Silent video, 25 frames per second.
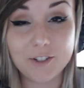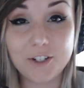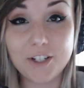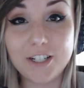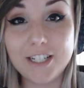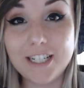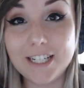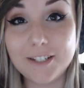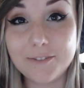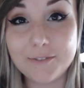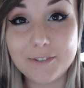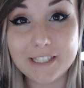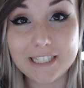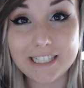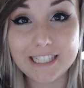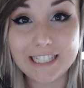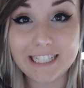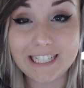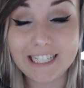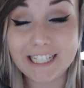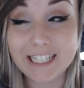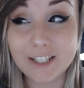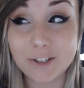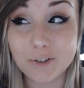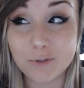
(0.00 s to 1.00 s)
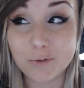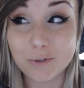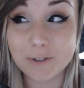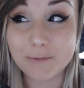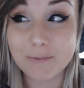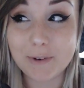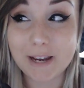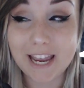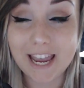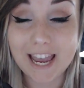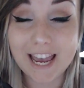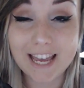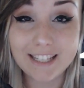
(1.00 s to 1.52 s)
that I'm sitting here with
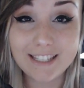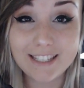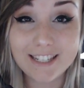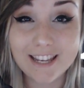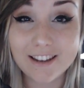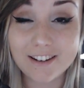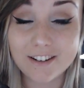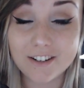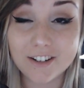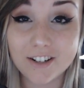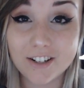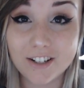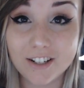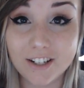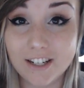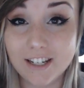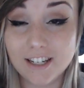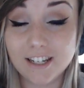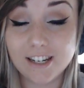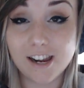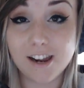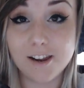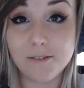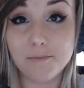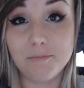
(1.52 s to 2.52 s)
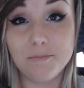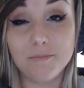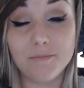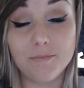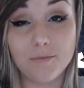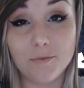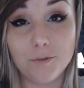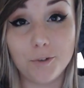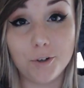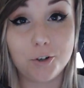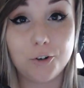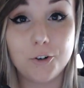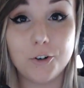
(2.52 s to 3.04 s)
my headset on and
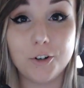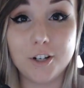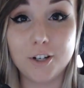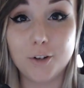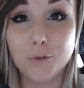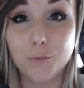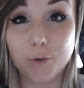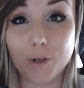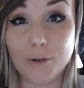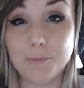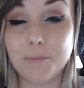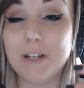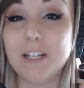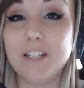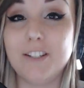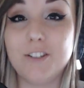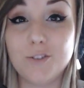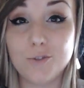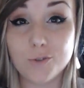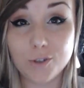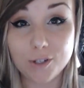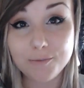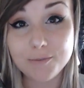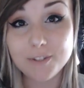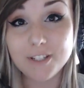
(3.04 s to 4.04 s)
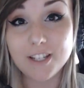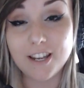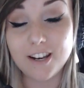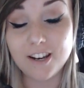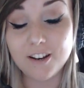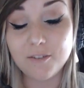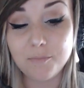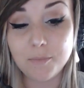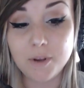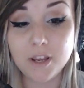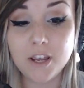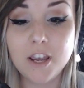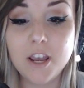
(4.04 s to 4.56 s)
recording with my stream setup,
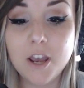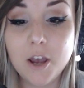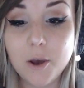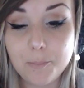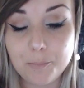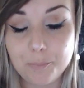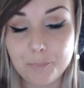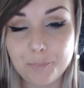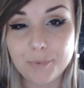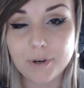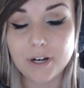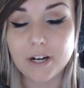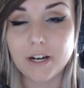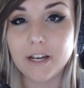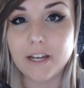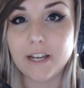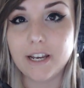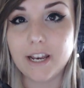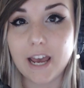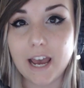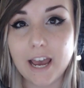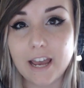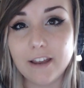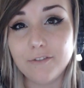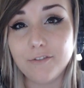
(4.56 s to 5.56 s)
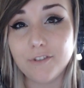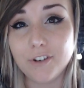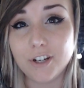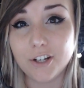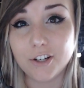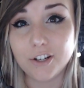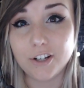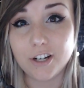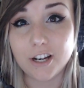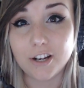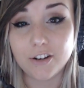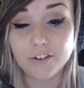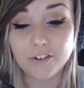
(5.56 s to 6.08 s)
but I
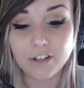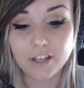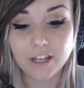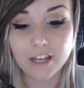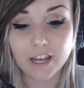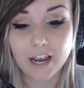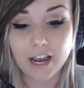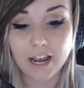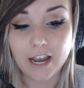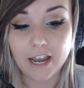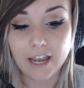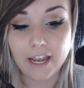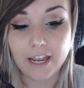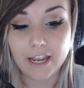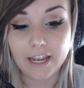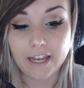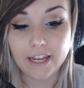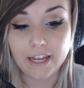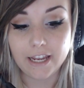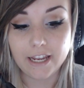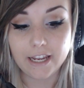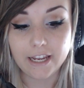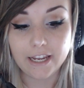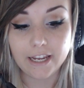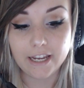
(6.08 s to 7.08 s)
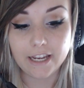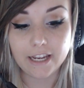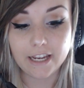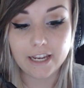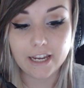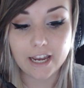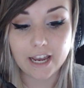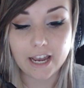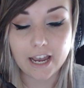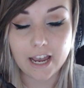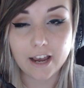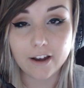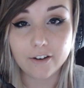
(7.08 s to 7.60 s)
figured out I
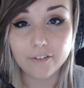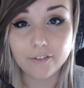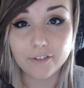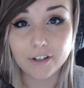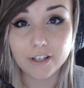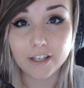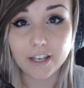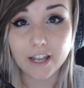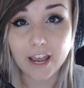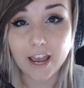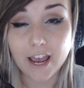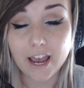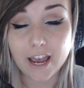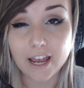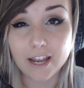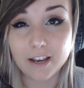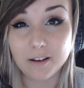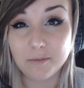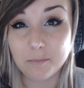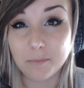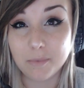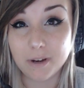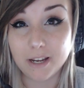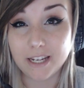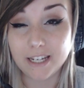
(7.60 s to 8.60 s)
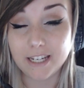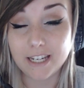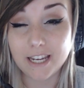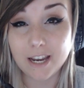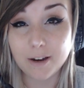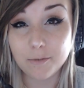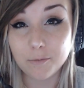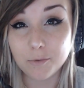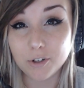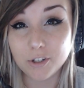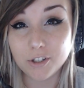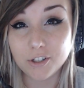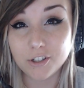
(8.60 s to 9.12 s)
haven't had my
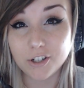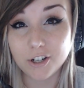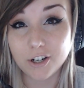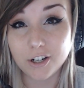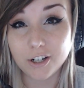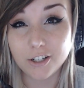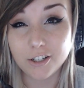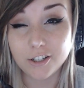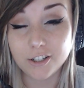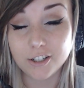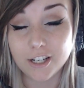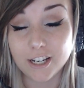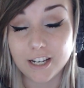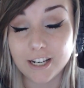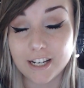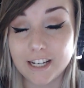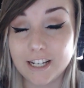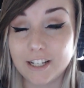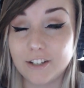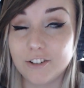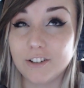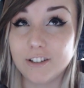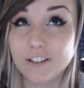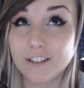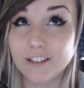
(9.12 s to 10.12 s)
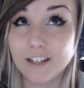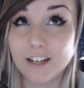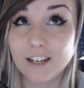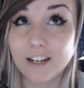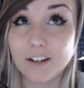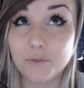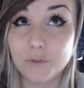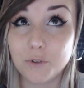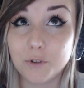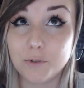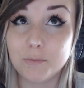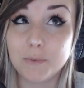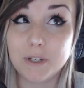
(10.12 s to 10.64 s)
camera charged and I actually said I
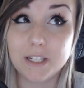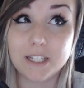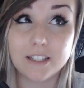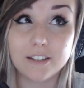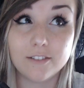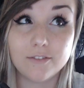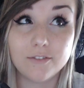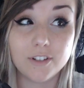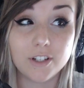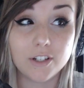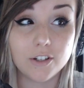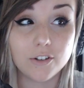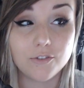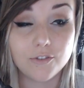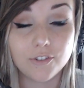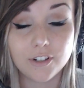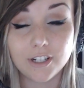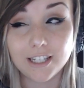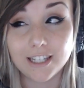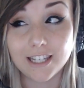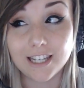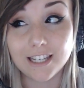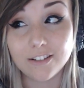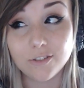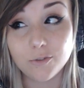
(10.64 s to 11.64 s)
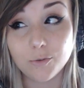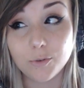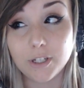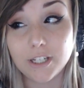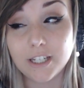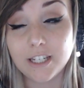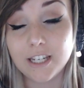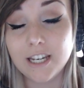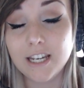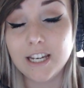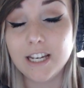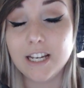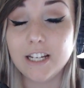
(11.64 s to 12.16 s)
would make that video already last week.
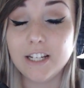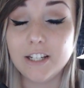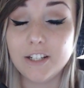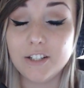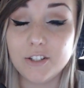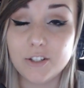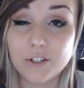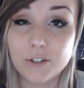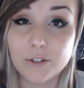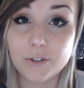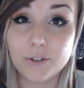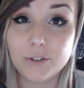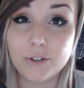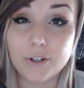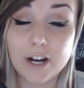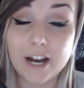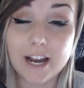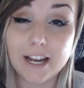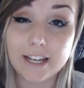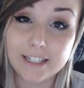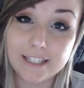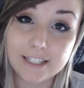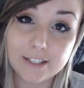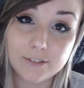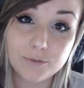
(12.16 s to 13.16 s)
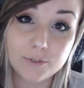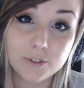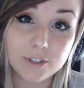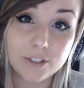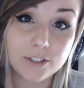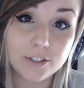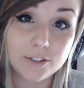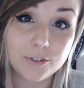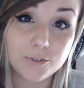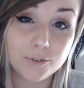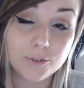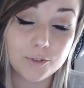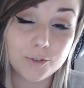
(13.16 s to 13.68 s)
So I didn't want
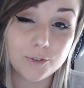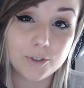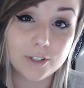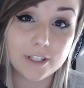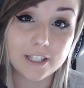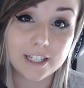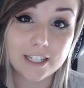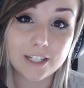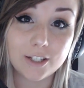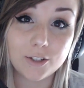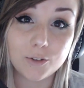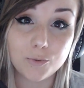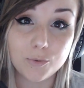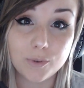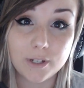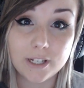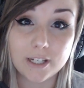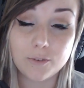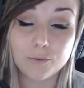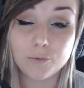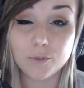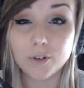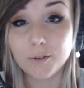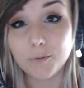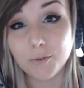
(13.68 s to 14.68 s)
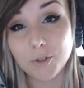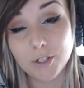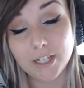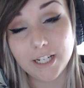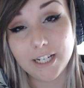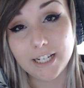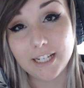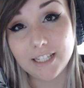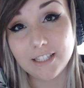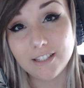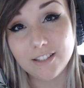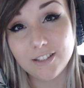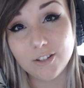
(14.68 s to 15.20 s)
to let you wait one more
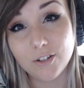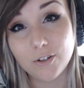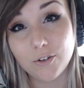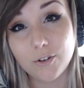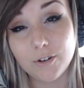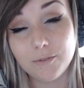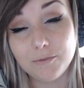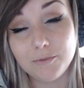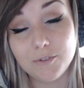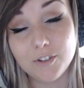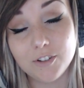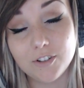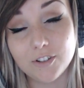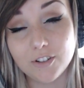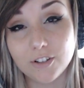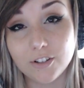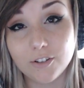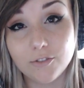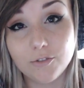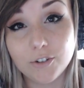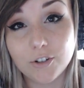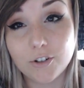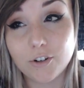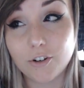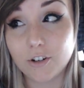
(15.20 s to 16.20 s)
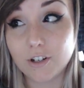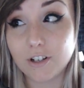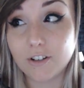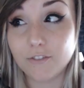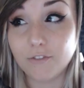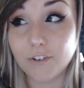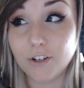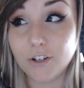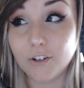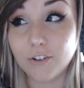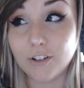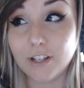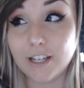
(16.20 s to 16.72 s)
day, so I'm just gonna record the
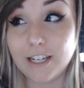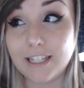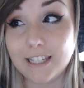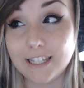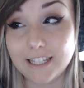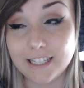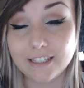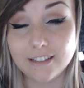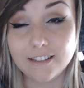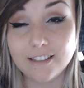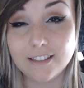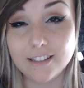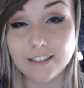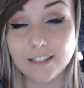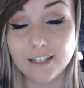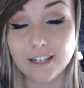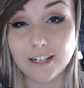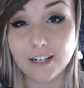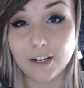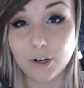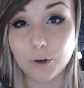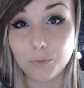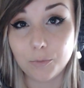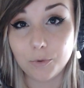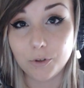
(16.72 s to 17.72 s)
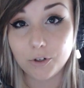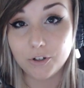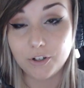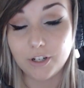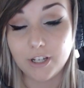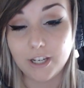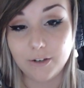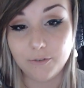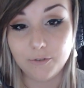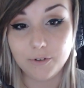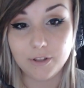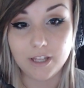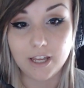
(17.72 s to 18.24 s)
video like this and I hope you're
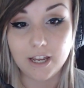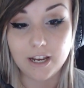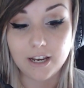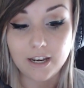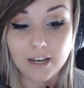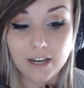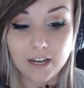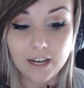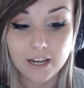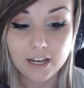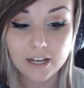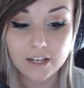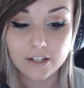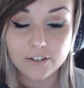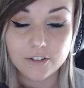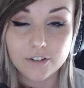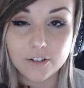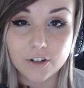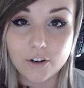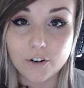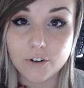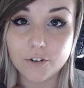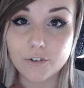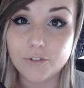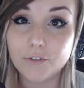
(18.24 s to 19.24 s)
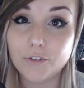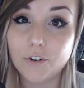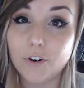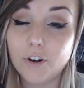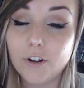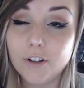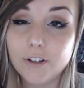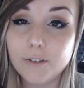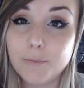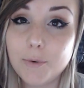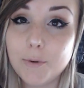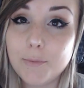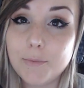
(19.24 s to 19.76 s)
okay with that. So for all
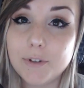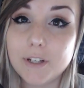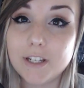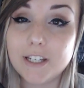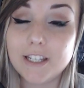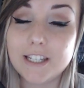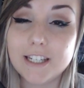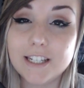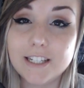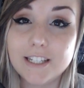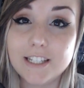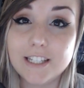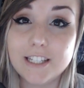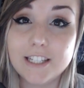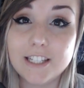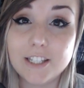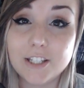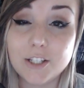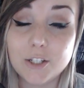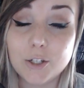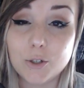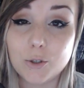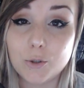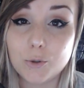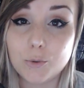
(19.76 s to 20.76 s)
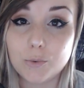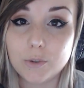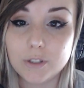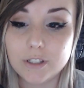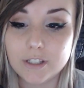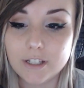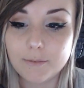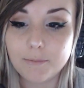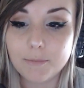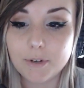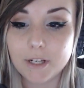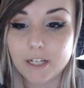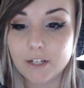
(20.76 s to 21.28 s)
the people that doesn't know what's
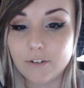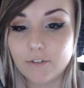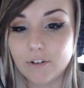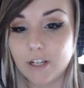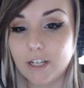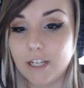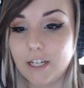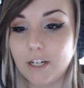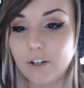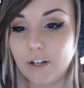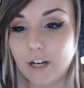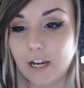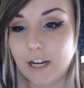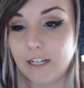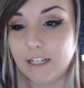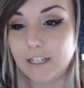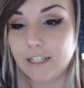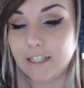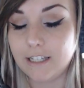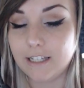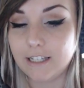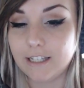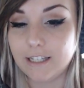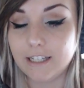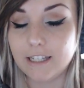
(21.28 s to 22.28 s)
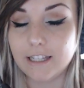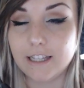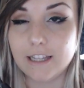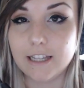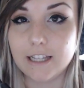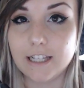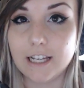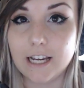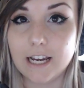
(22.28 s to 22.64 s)
happening right here, I did a little